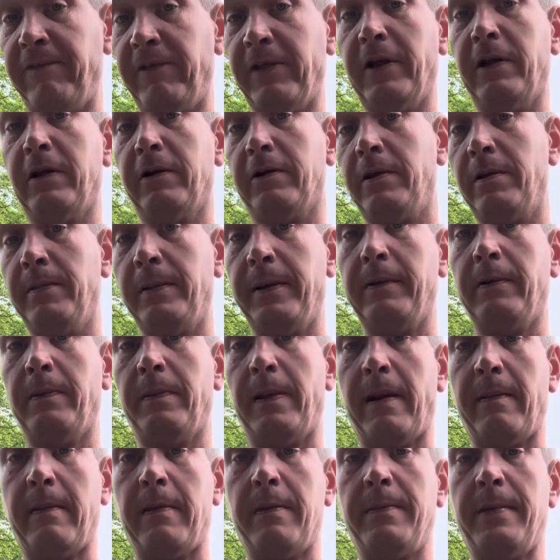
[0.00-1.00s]
litter to me would
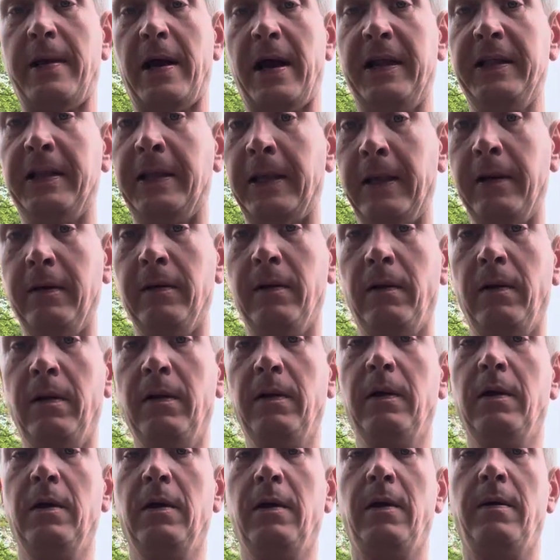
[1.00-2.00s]
probably be ideal,
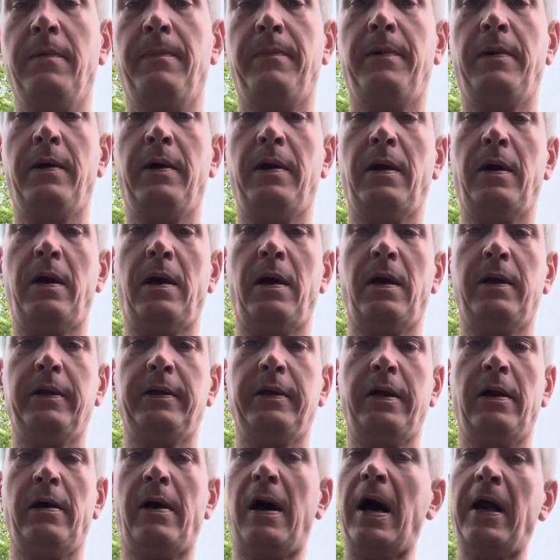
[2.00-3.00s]
but you
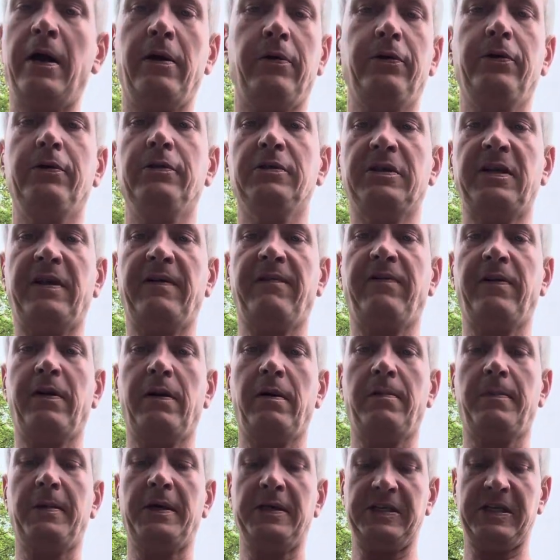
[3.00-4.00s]
know, I don't use leaf litter
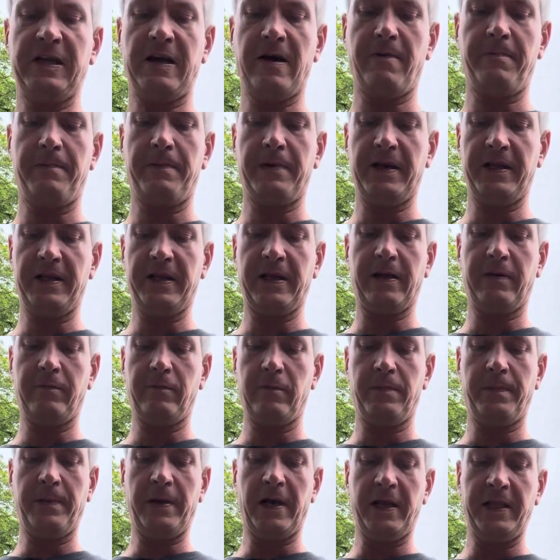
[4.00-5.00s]
myself, but I think it
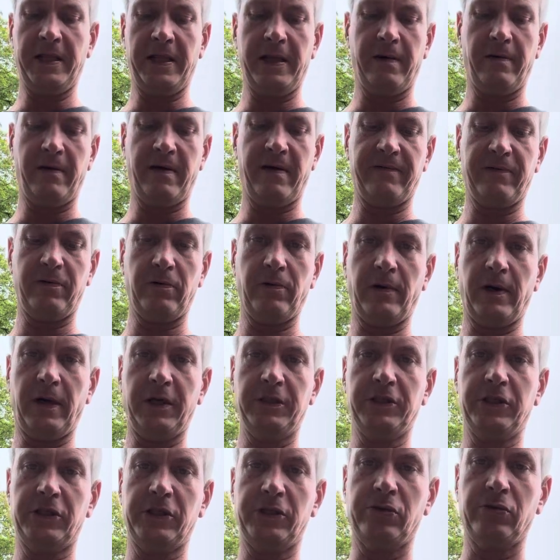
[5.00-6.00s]
would be ideal after what I
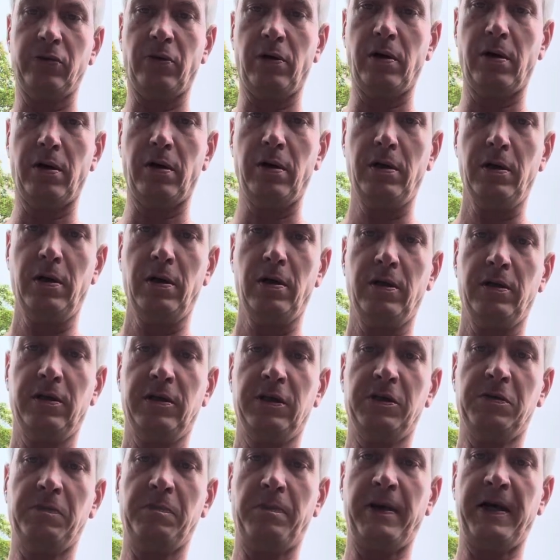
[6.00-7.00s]
just saw
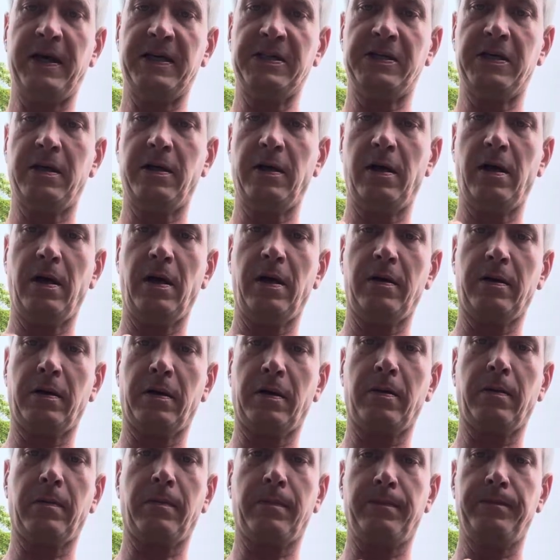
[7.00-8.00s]
this past
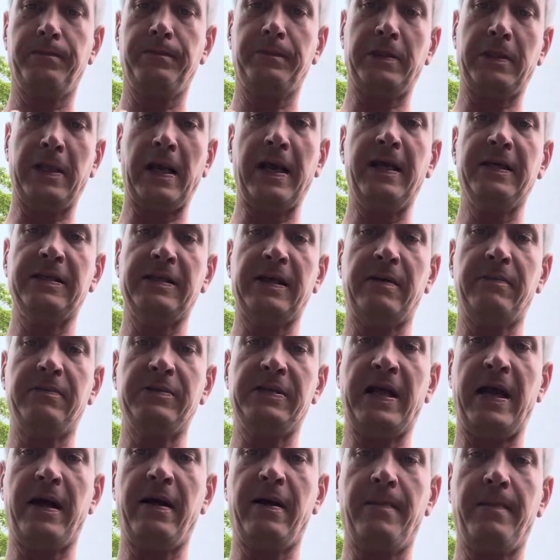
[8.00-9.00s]
days I was
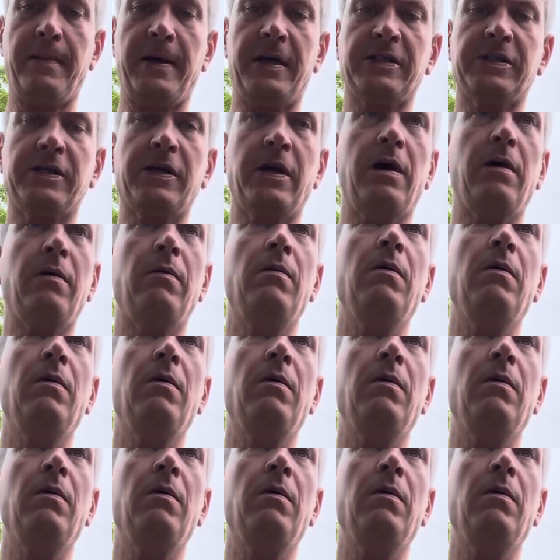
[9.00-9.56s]
down in Mexico.